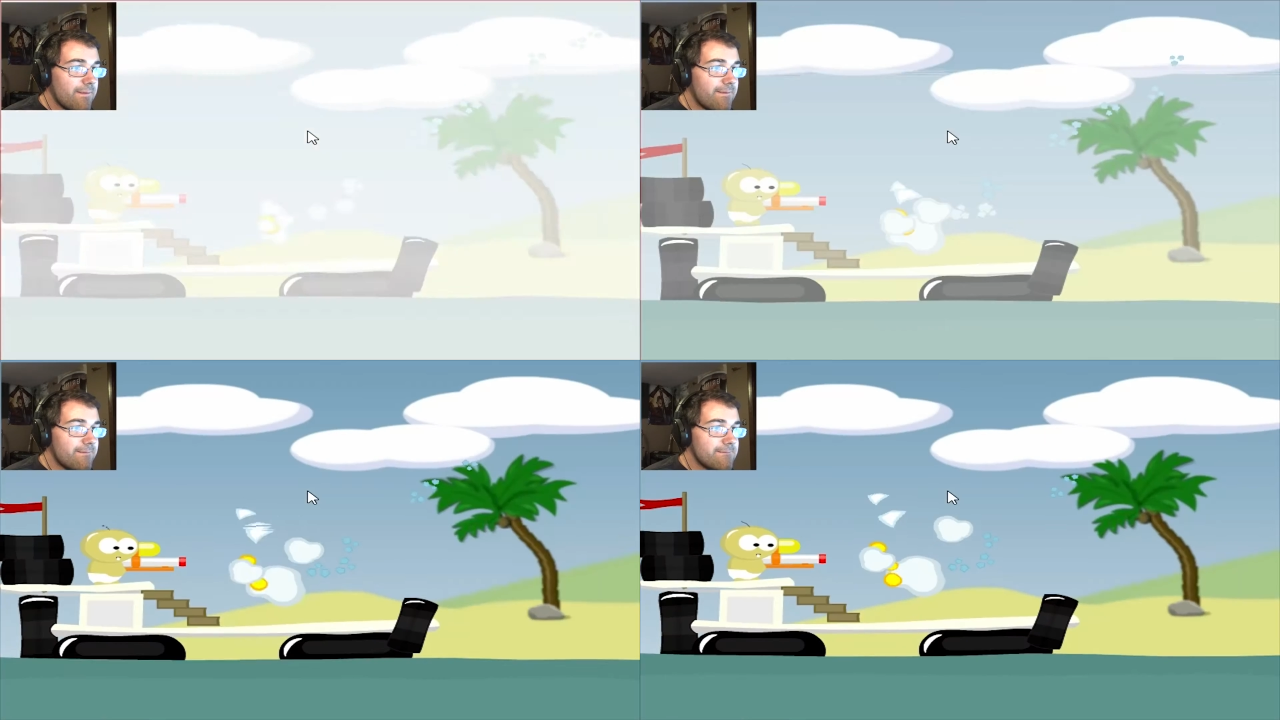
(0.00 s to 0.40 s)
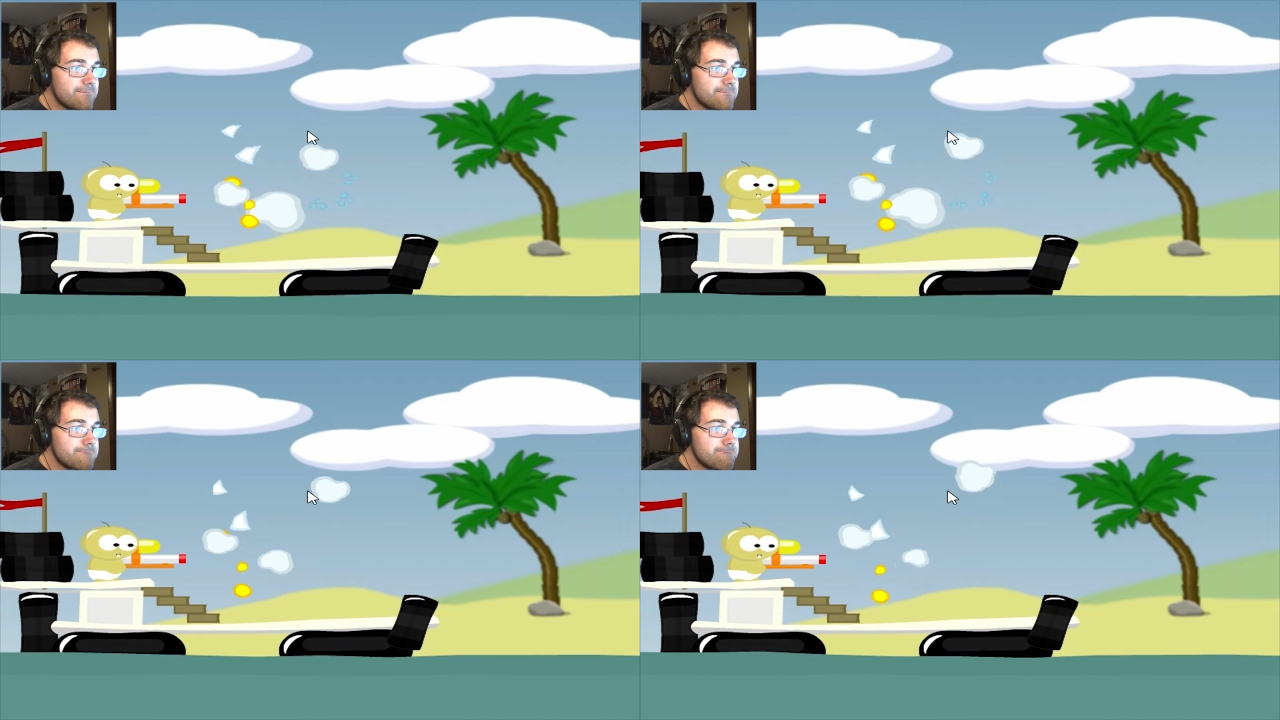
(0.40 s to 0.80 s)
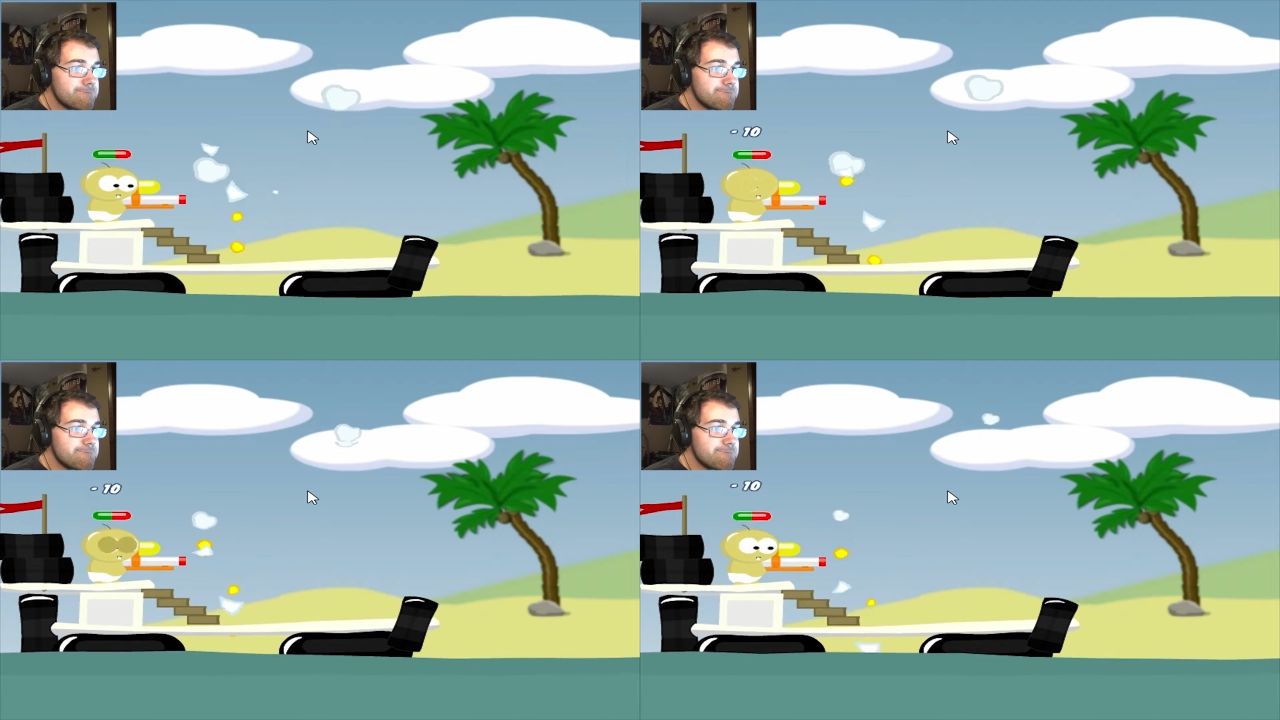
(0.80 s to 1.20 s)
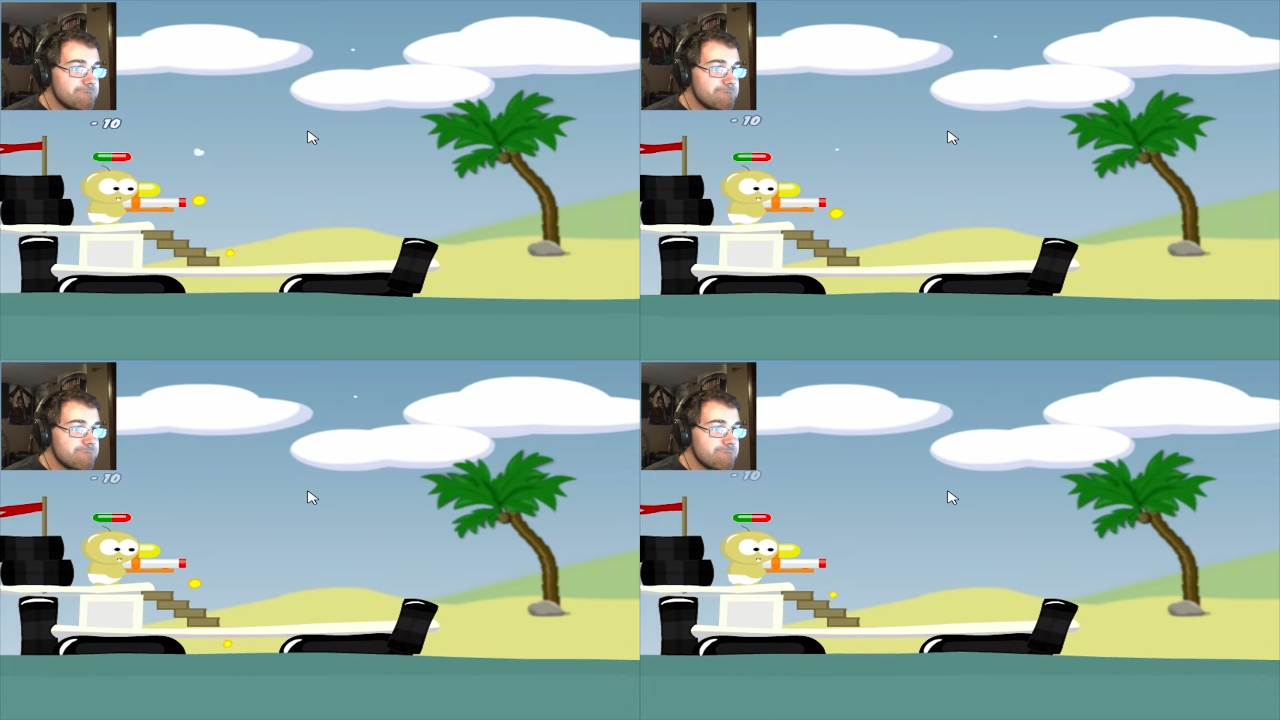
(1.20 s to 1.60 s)

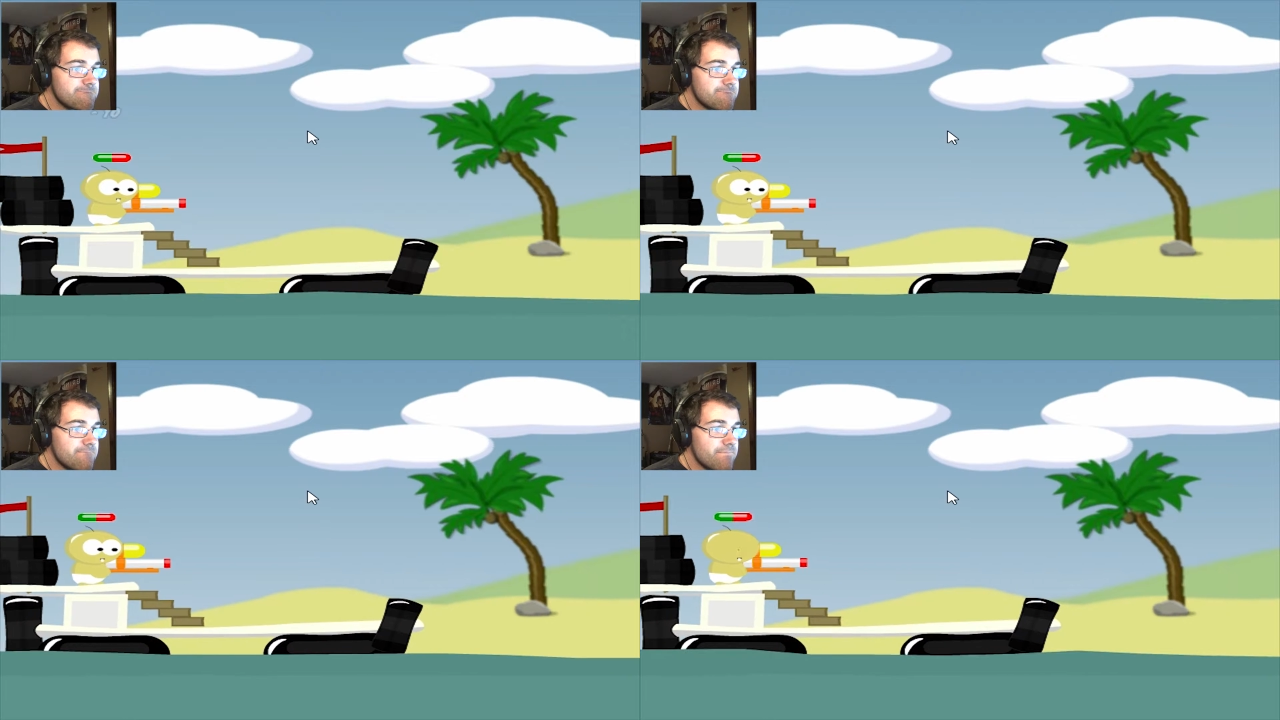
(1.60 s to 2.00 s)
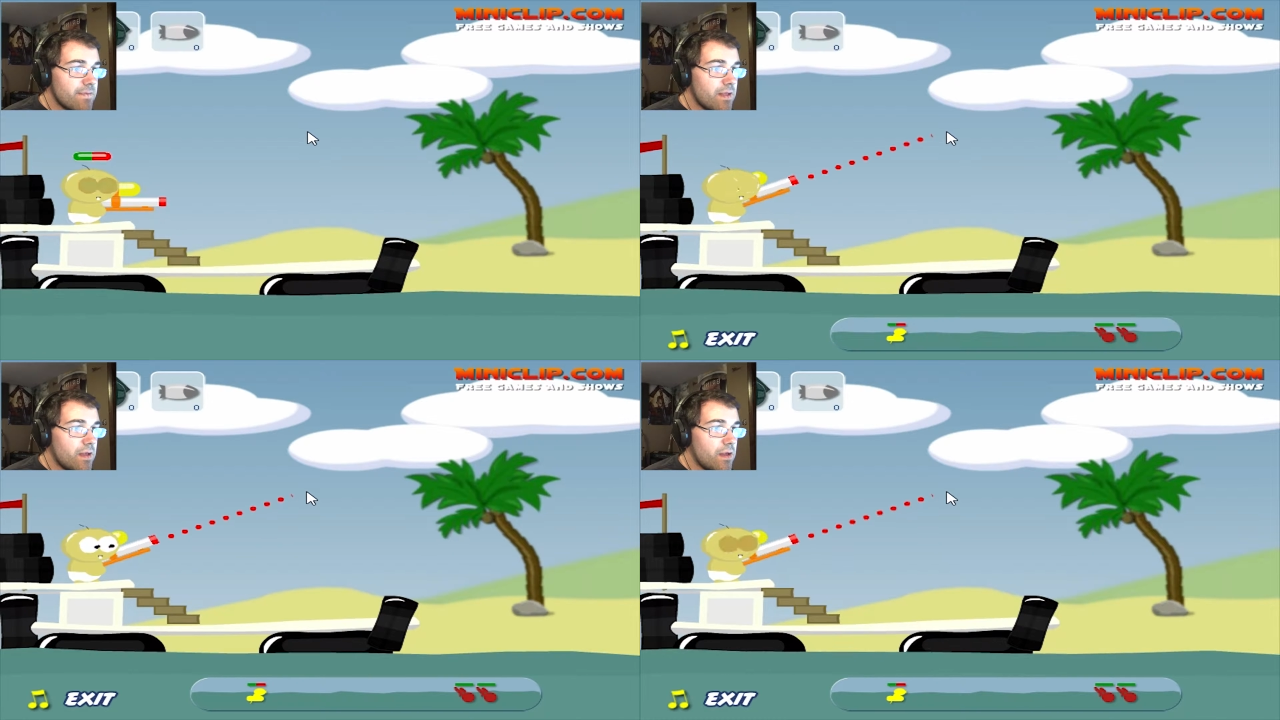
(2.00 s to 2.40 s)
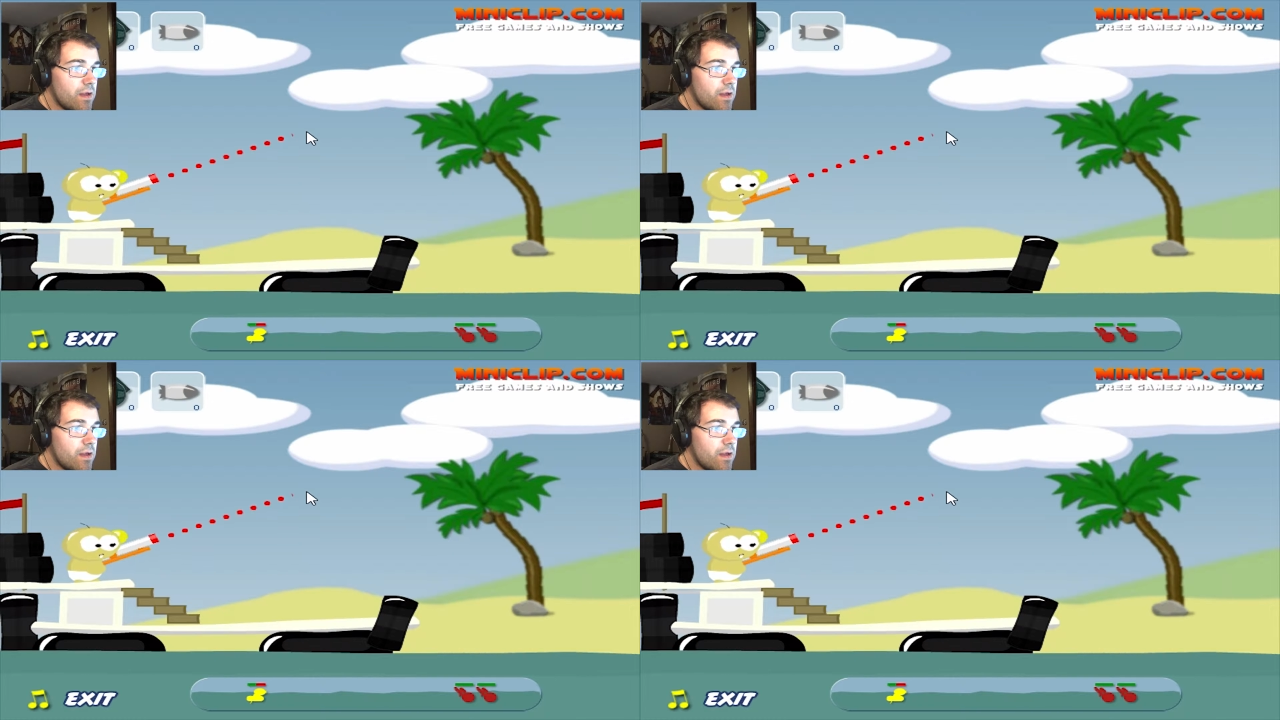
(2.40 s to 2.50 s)
[no speech]